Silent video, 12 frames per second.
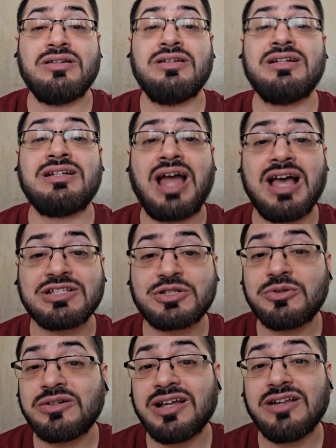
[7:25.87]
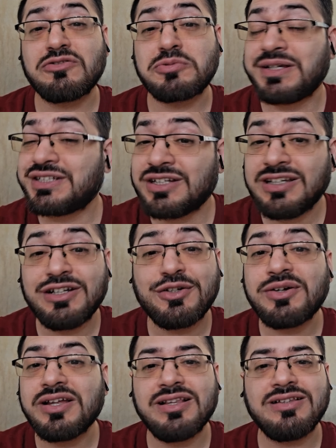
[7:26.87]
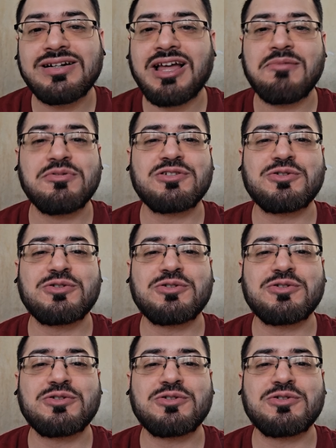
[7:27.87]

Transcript: it has to delve especially today in the times of